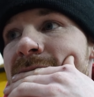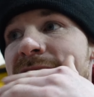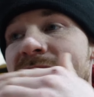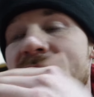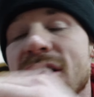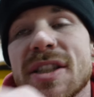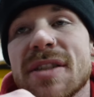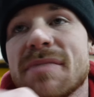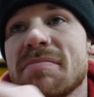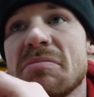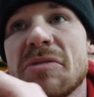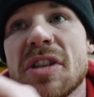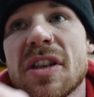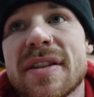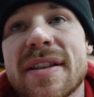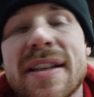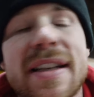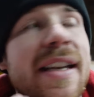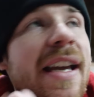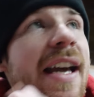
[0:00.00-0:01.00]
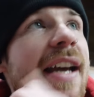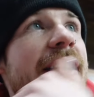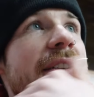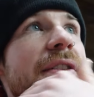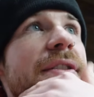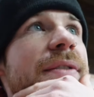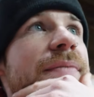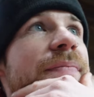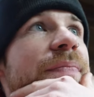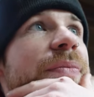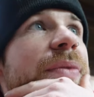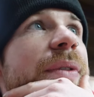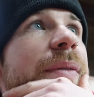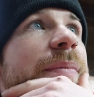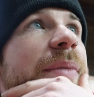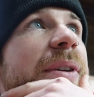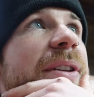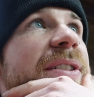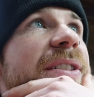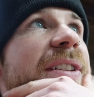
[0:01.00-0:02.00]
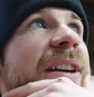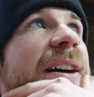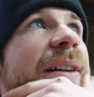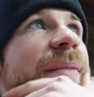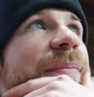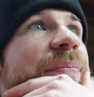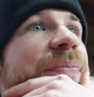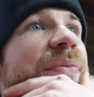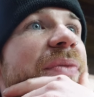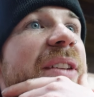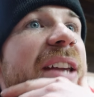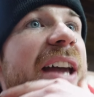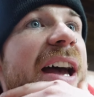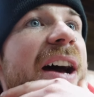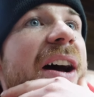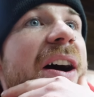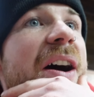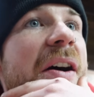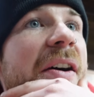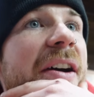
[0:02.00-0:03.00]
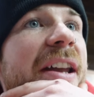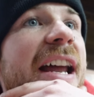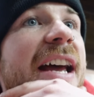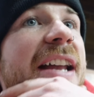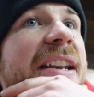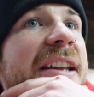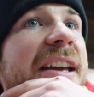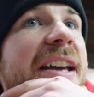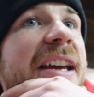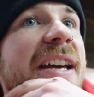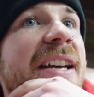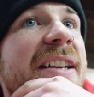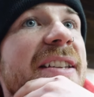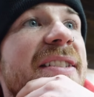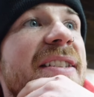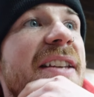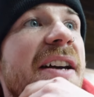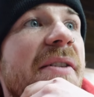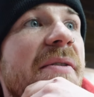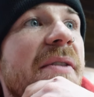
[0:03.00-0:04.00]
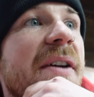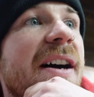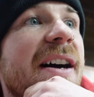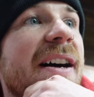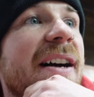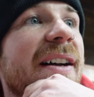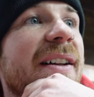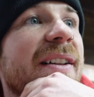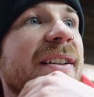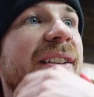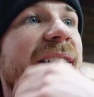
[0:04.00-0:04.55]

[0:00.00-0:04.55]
just in case. But yeah, I'm gonna end it here. So